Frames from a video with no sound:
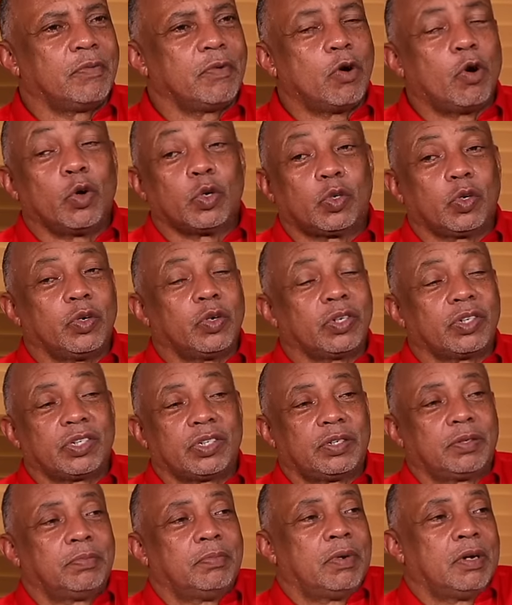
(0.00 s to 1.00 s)
Him go to
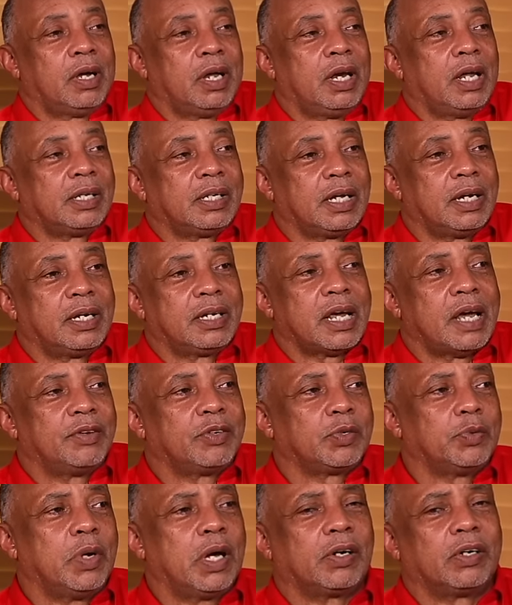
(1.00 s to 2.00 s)
us. A lot of the
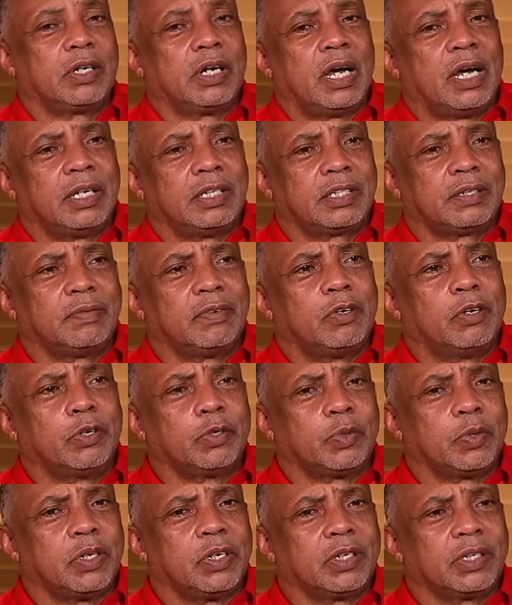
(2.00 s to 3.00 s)
times when we go dance, him go
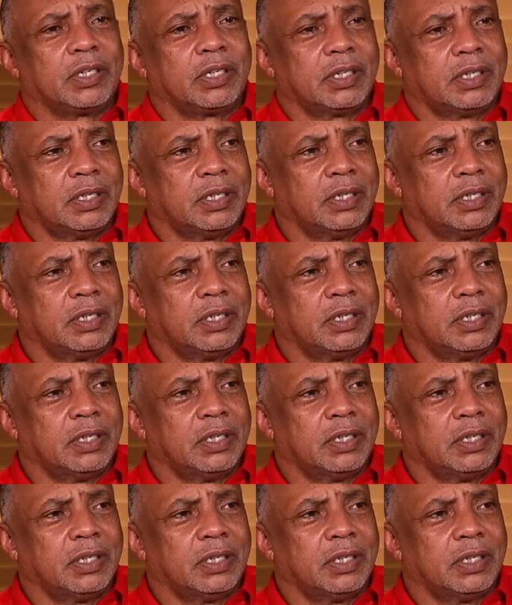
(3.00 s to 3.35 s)
to us.